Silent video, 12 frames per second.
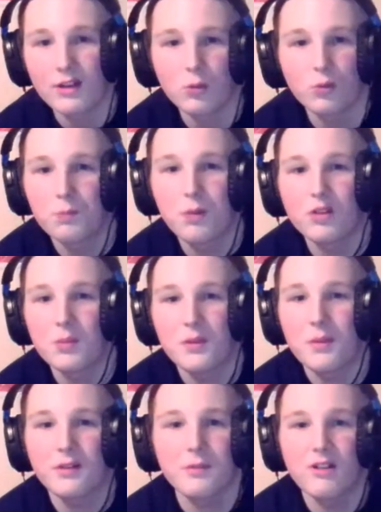It was possibly the
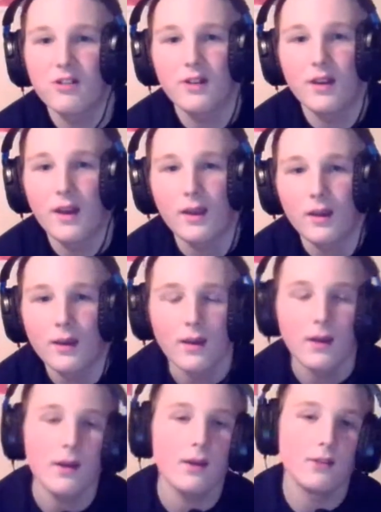best match of the night.
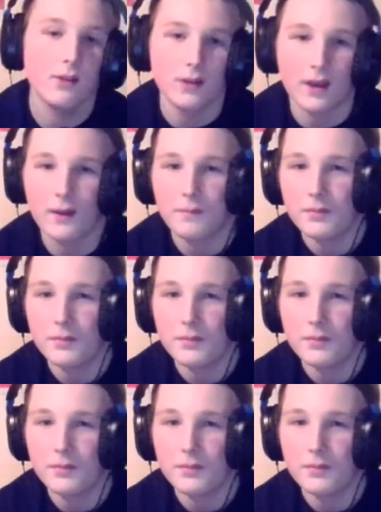So yeah,